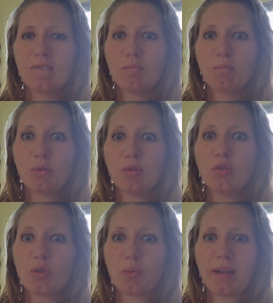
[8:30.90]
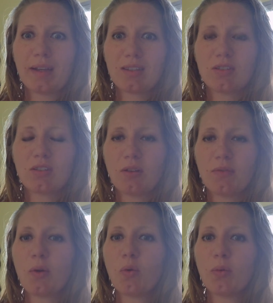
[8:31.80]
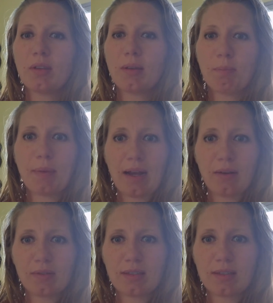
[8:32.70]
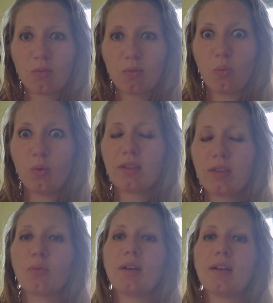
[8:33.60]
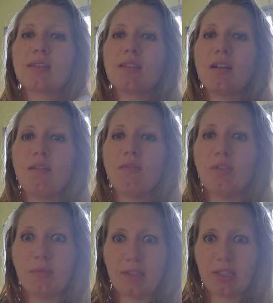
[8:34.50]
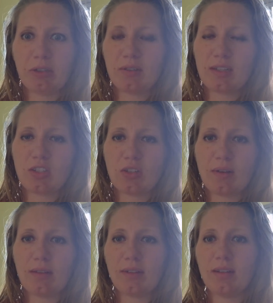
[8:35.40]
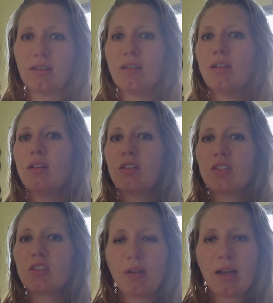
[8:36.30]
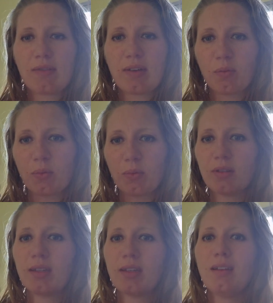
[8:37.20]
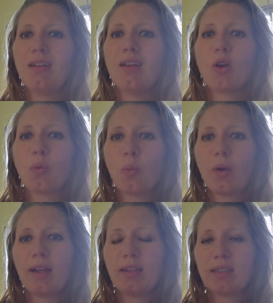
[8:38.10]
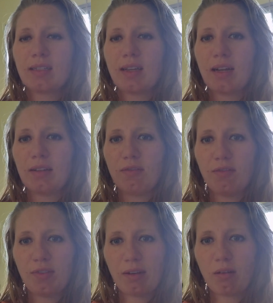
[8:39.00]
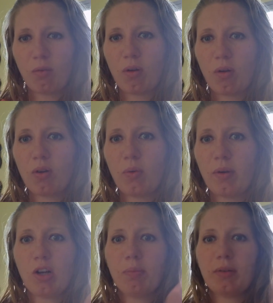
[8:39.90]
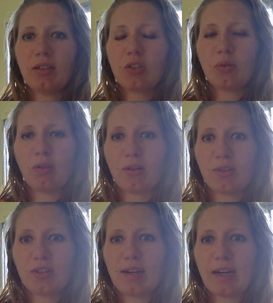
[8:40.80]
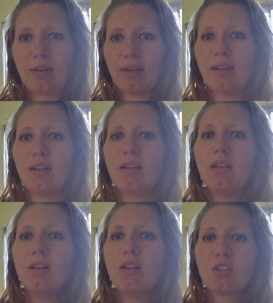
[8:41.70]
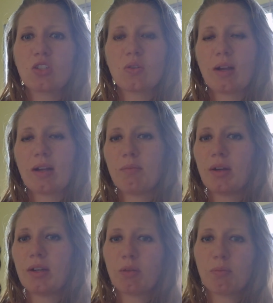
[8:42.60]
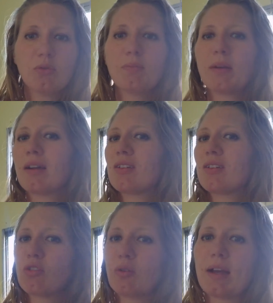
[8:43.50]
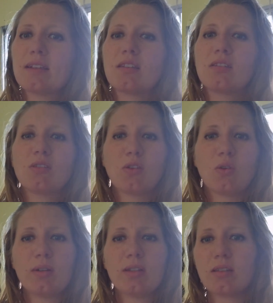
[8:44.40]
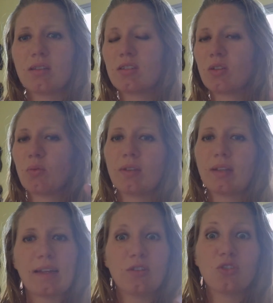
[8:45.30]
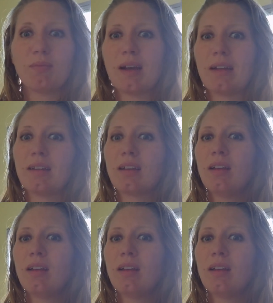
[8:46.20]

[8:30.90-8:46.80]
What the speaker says: blue-gray stone that will really bounce with the rest of the materials that's surrounding it. So we'll have that really great kind of narrow walkway opening into a larger area surrounded by your blueberries, your grasses, your quinces to really add a dramatic